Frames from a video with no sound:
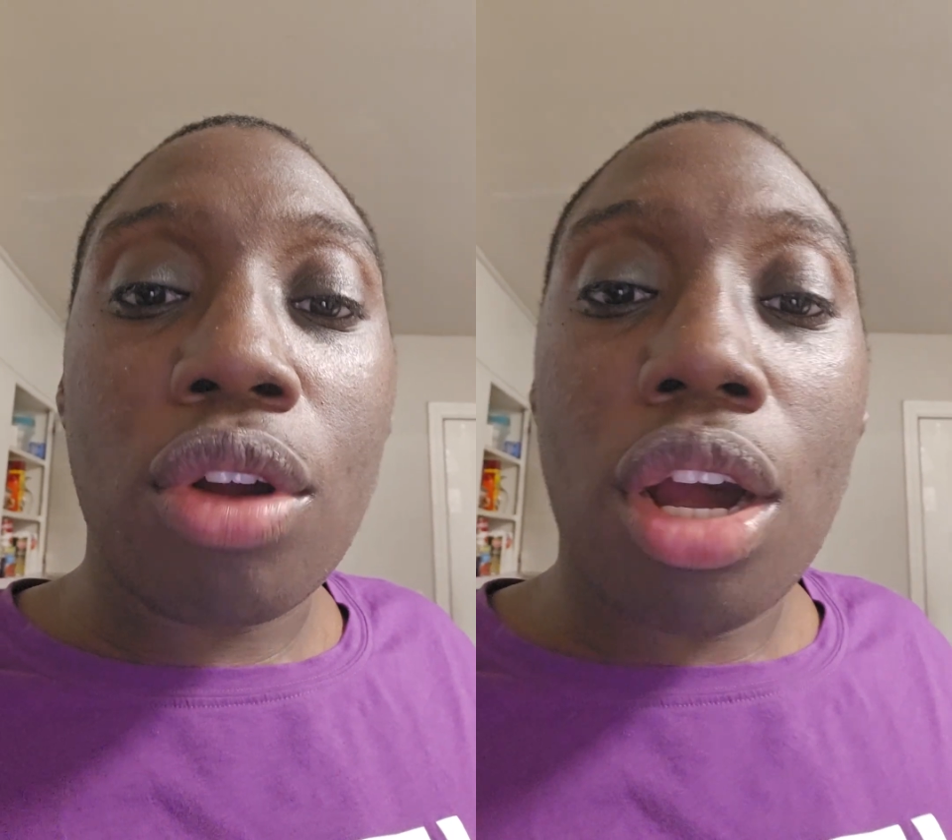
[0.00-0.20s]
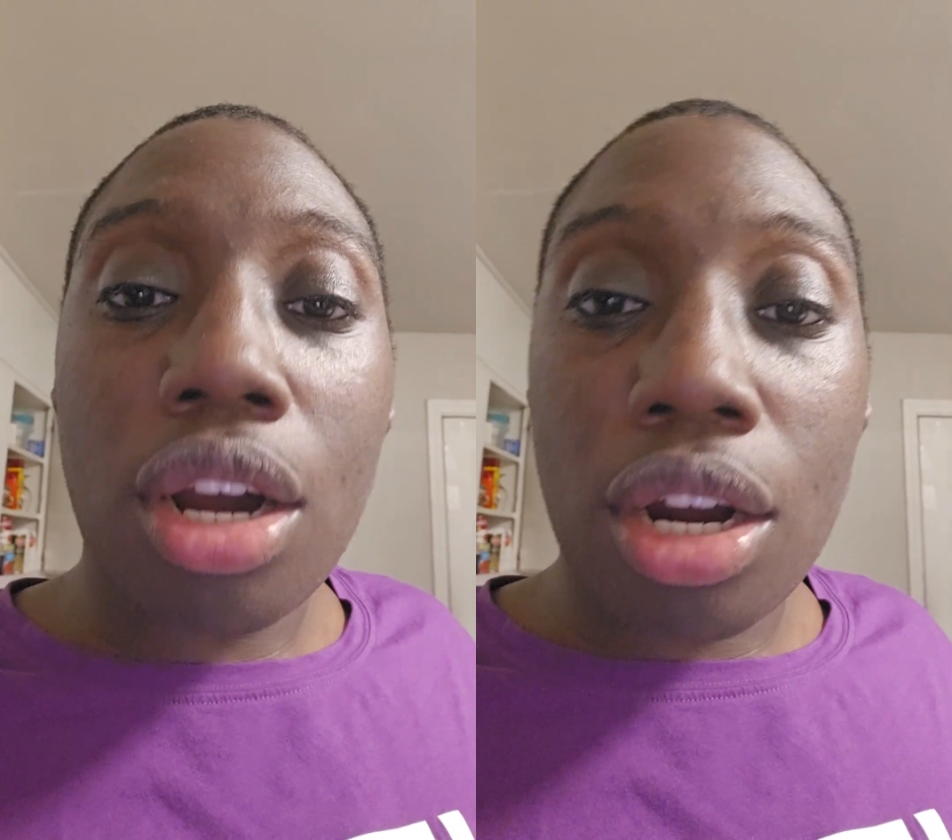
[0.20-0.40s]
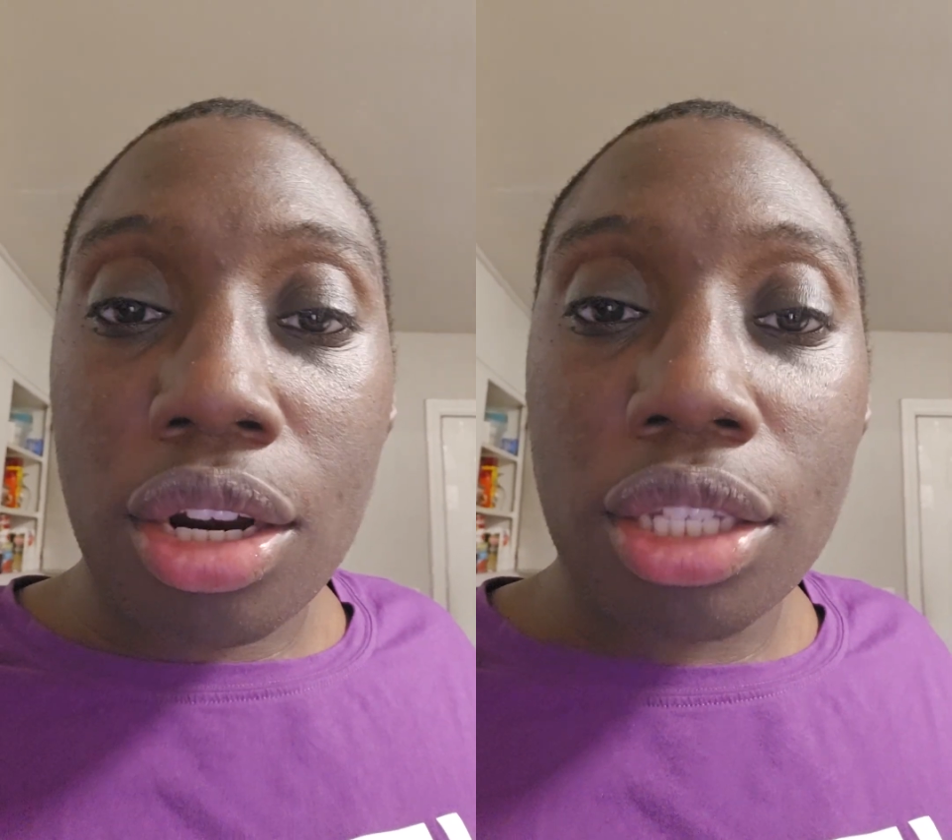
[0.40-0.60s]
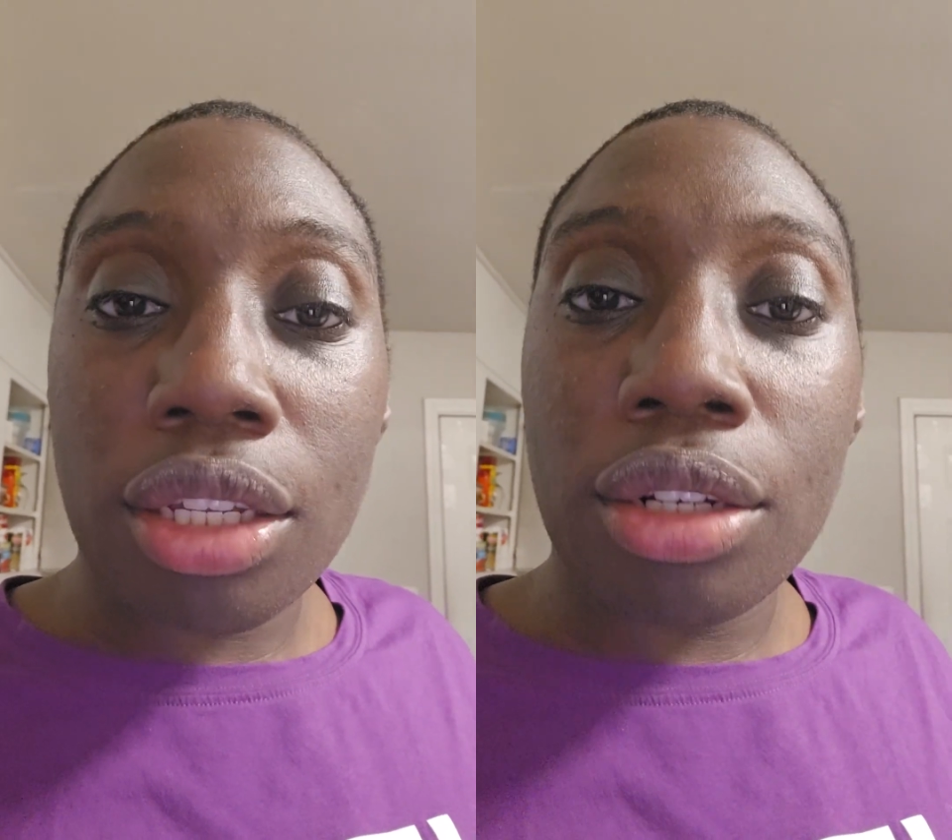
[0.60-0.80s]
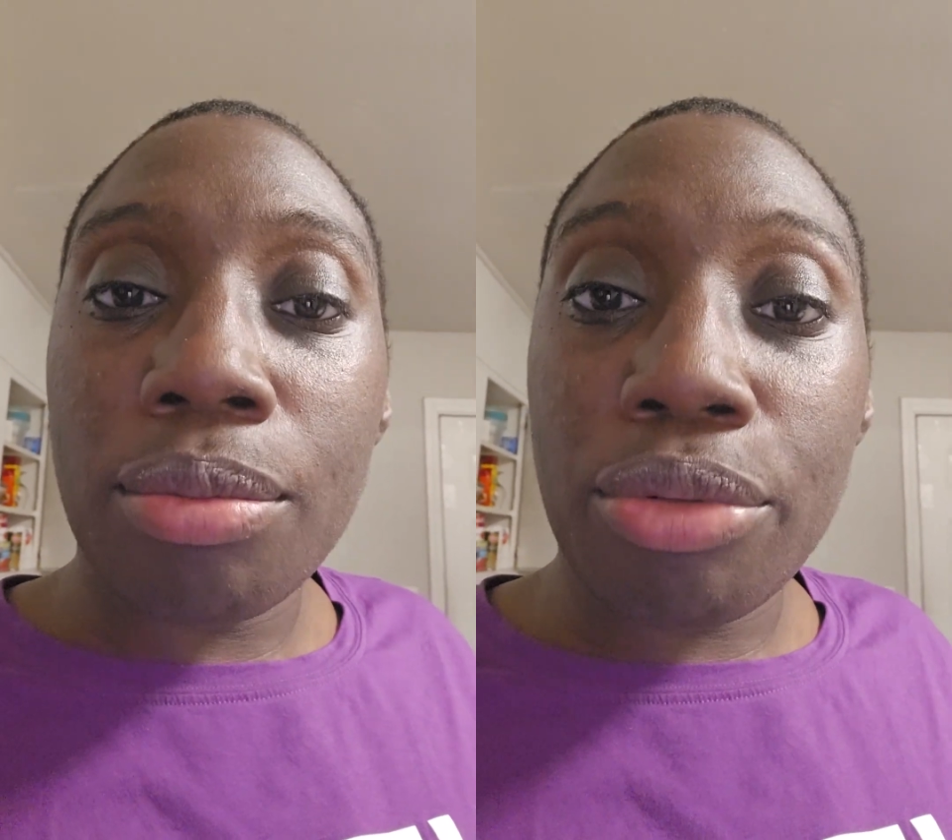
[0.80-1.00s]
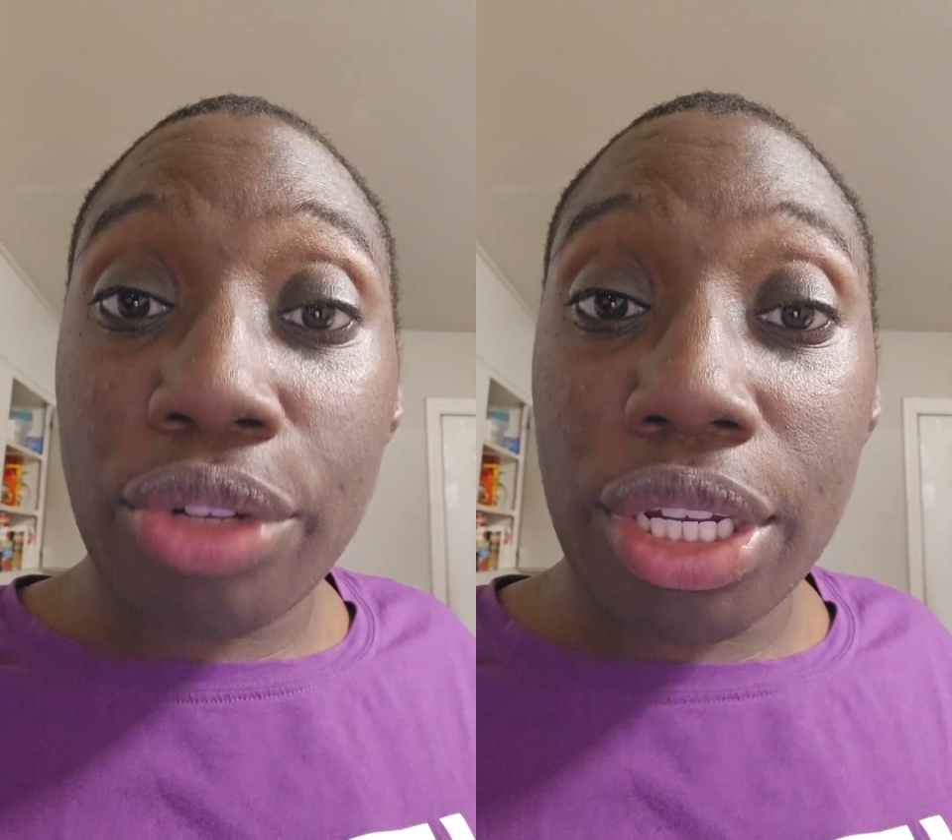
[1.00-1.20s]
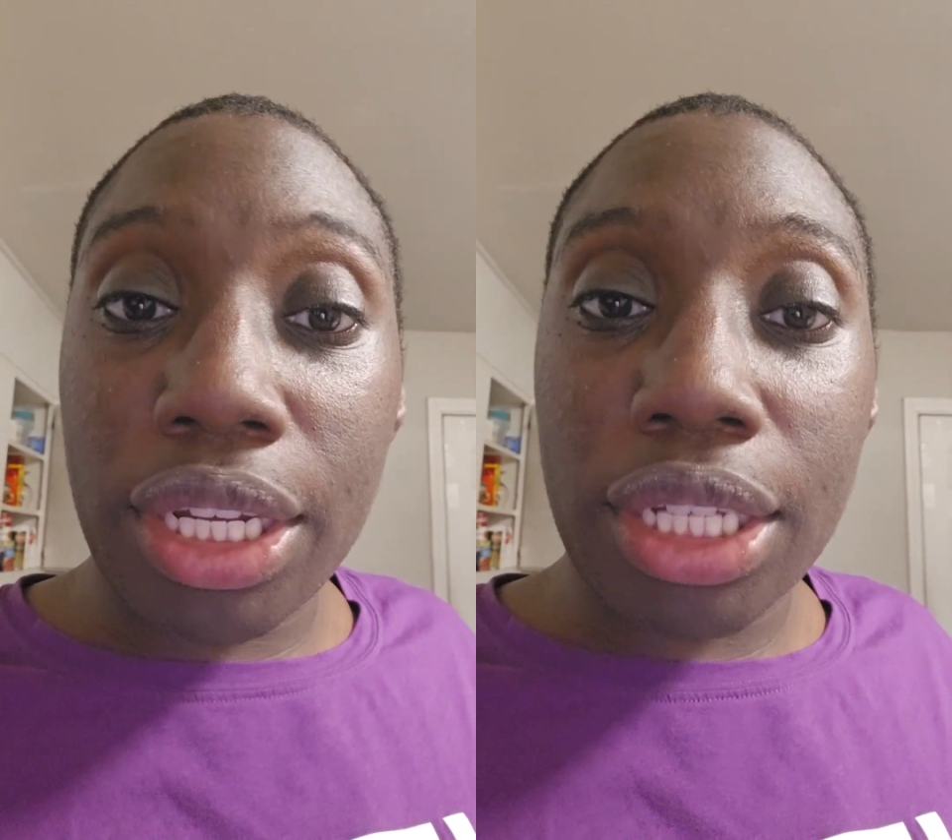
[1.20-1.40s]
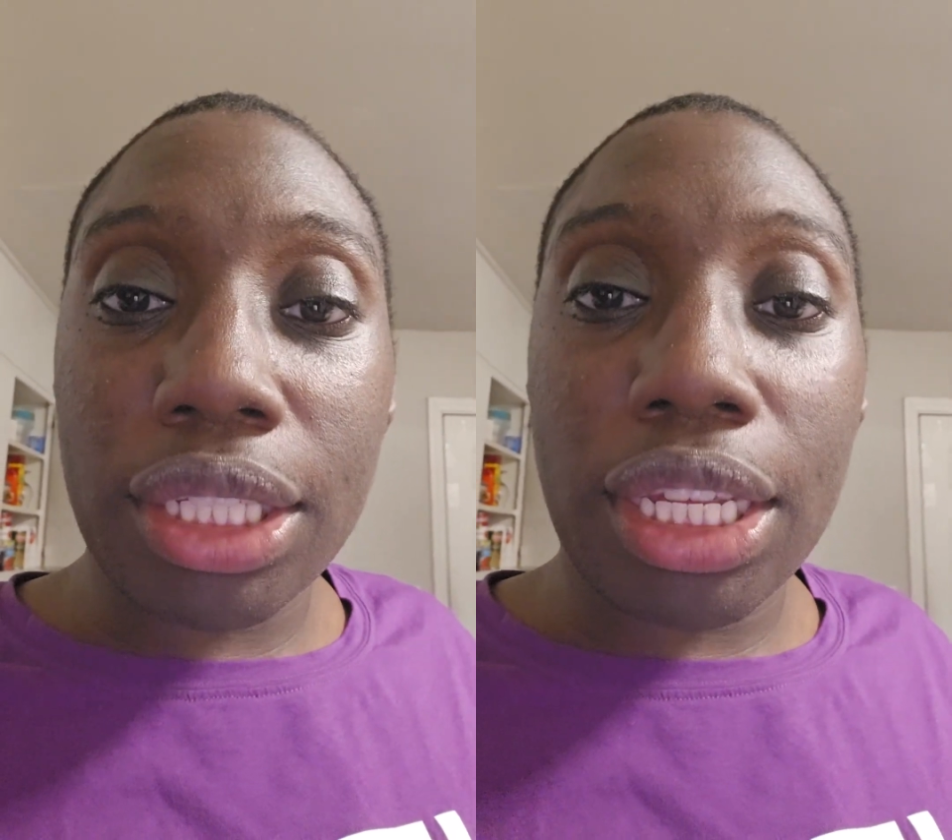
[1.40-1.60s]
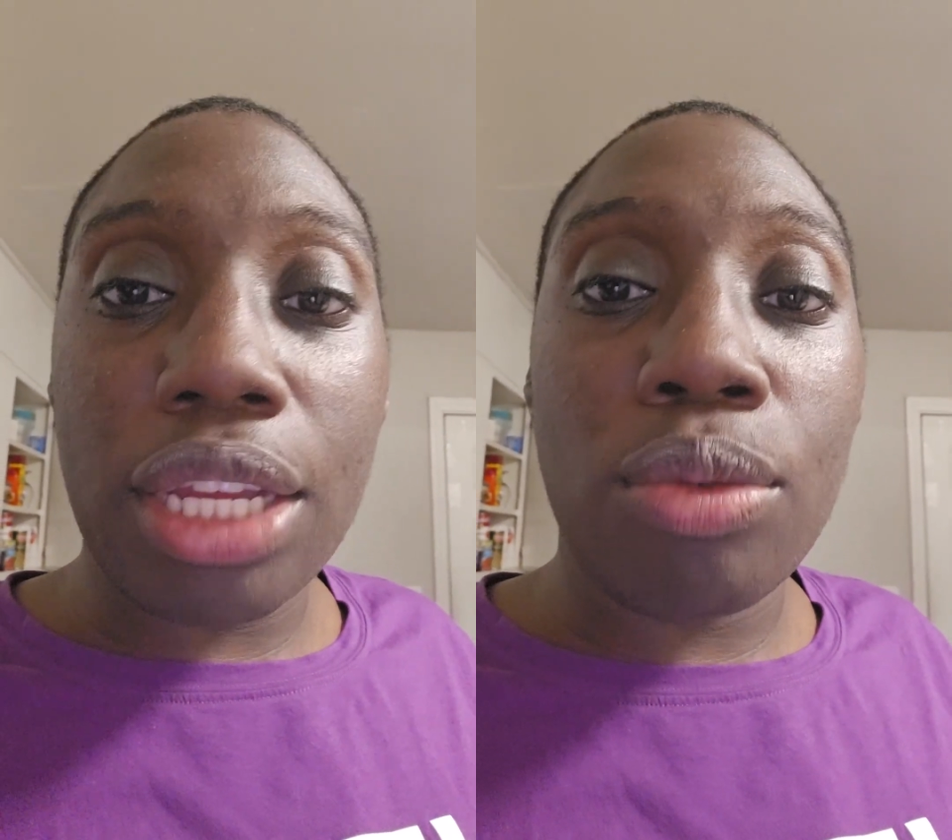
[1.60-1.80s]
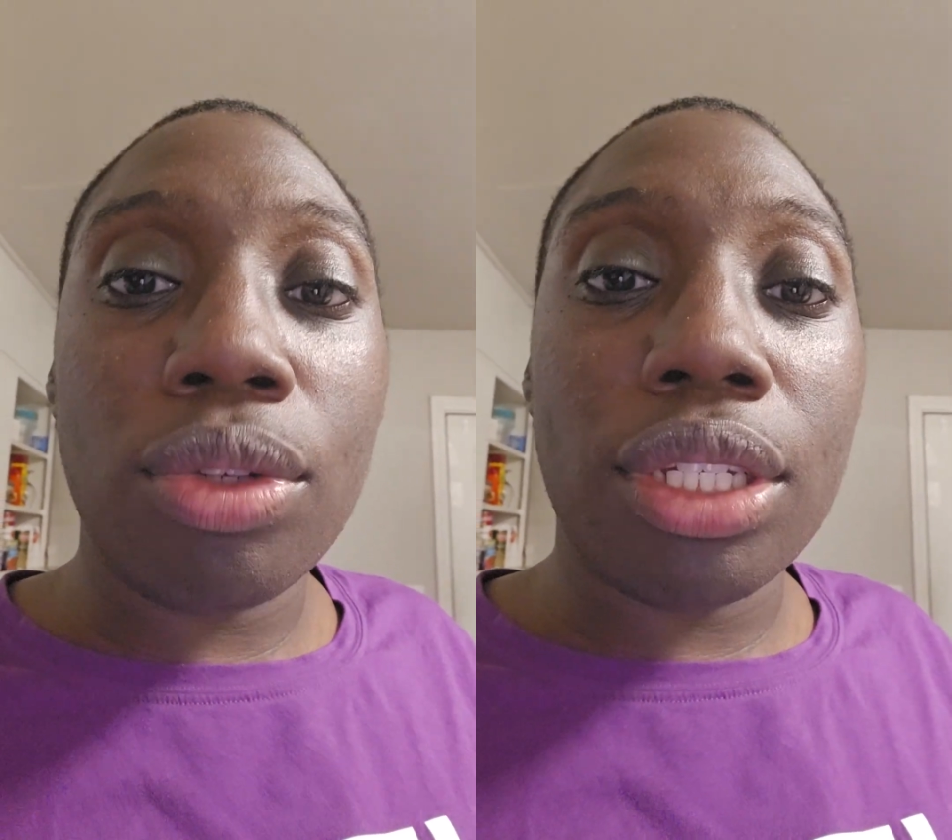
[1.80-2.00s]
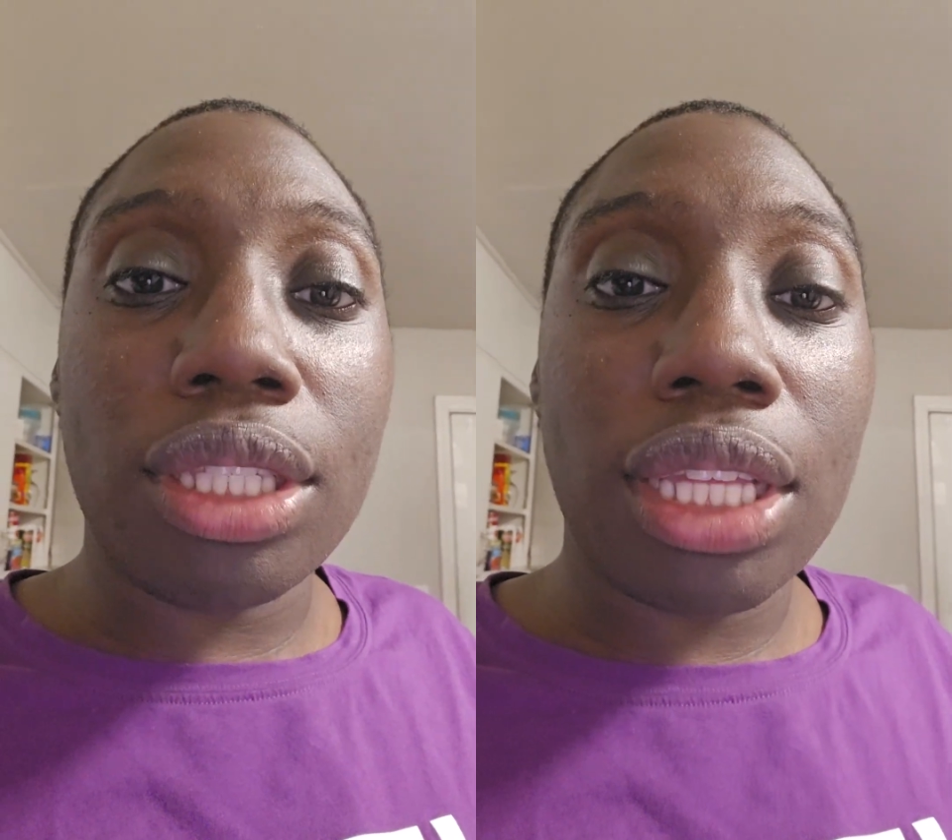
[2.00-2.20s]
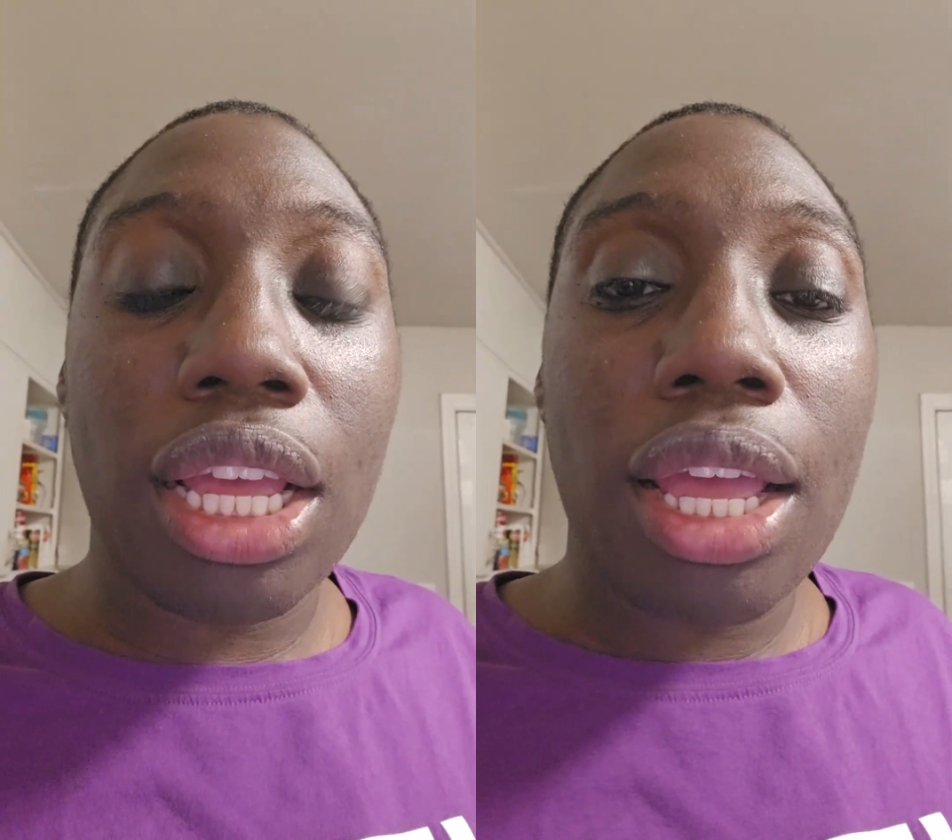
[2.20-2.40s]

cars on the bridge, it was